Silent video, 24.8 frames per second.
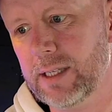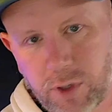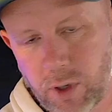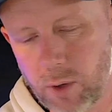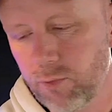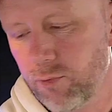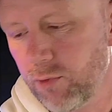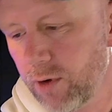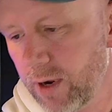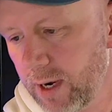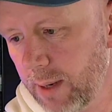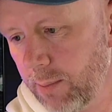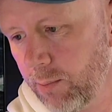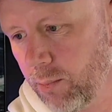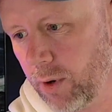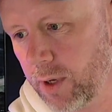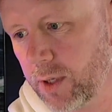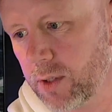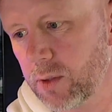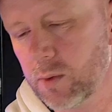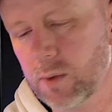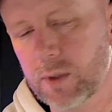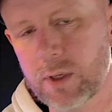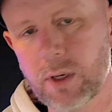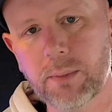So I'm really
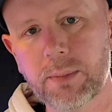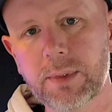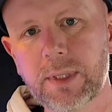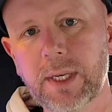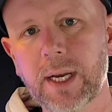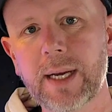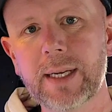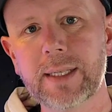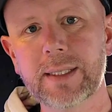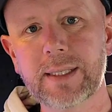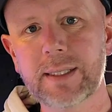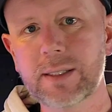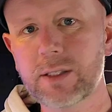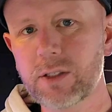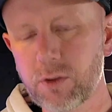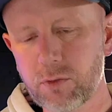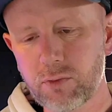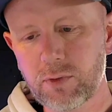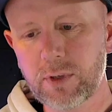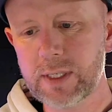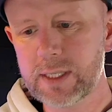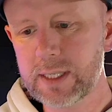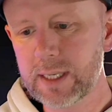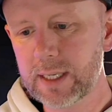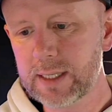impressed with the updates. Insta
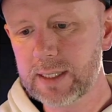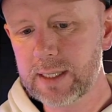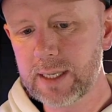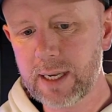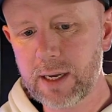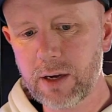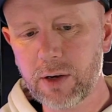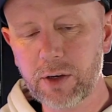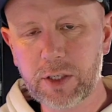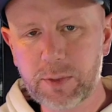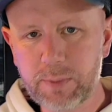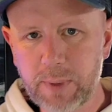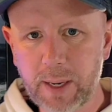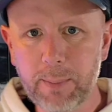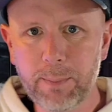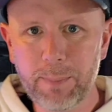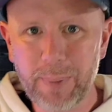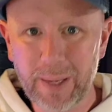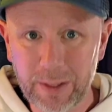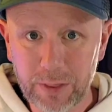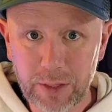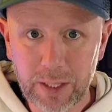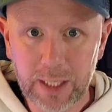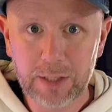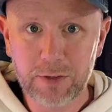three sixty, I expect
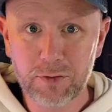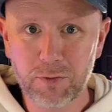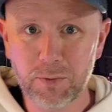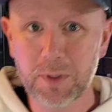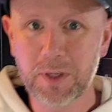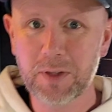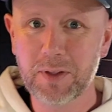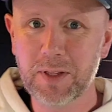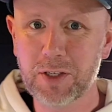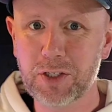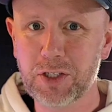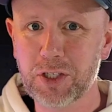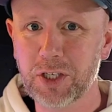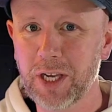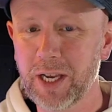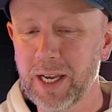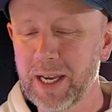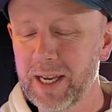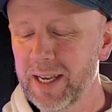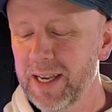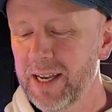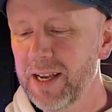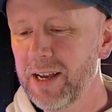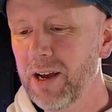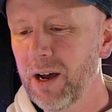big things from you this year.